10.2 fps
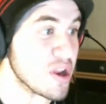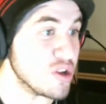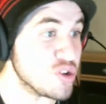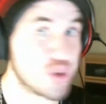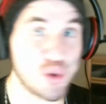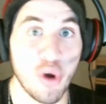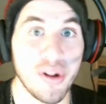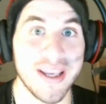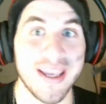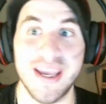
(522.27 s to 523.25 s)

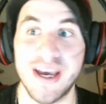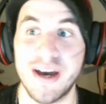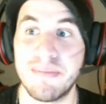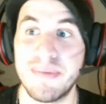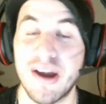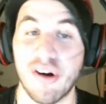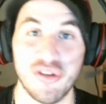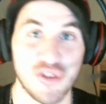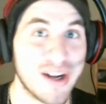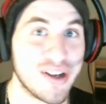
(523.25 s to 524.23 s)
trolling him or
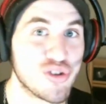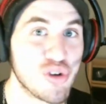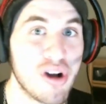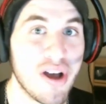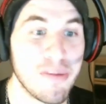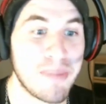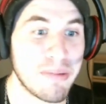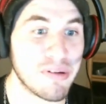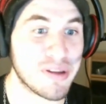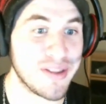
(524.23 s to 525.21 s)
trying to troll other
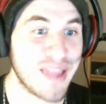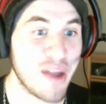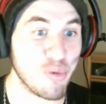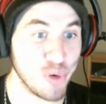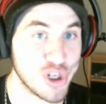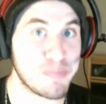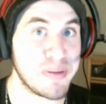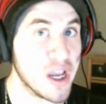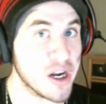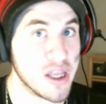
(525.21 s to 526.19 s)
people, saying that Rich
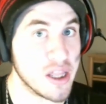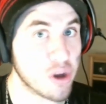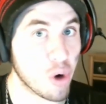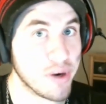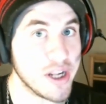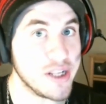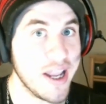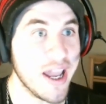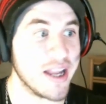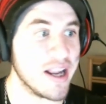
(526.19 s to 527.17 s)
Piana is already
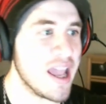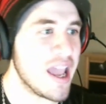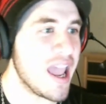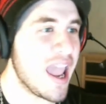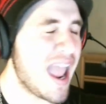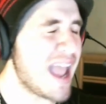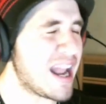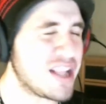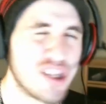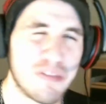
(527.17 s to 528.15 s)
dead. And
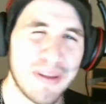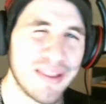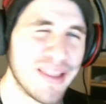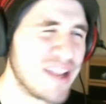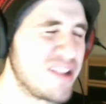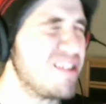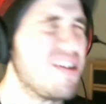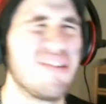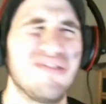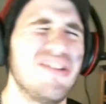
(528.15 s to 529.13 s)
I just been like,
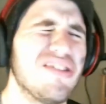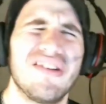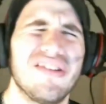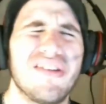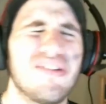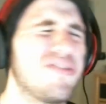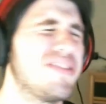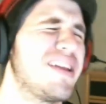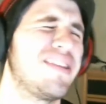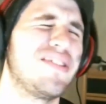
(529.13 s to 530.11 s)
no.
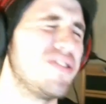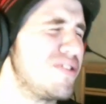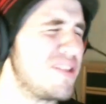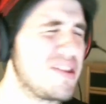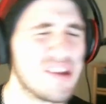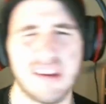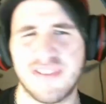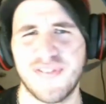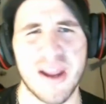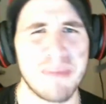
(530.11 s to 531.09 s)
Like, dude, it's just his
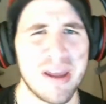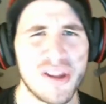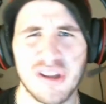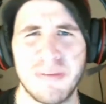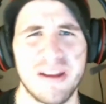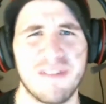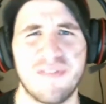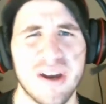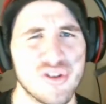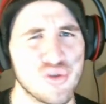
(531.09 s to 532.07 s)
fan base just being
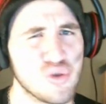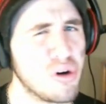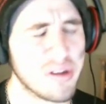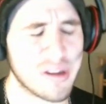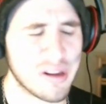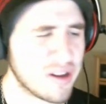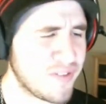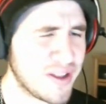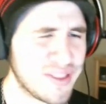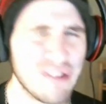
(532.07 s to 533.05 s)
fucking trolls and stuff
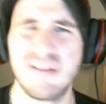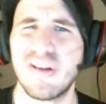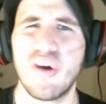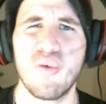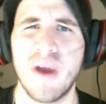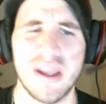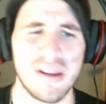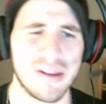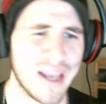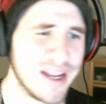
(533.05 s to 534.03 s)
like that. There's no way
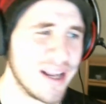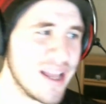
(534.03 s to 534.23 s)
he's dead.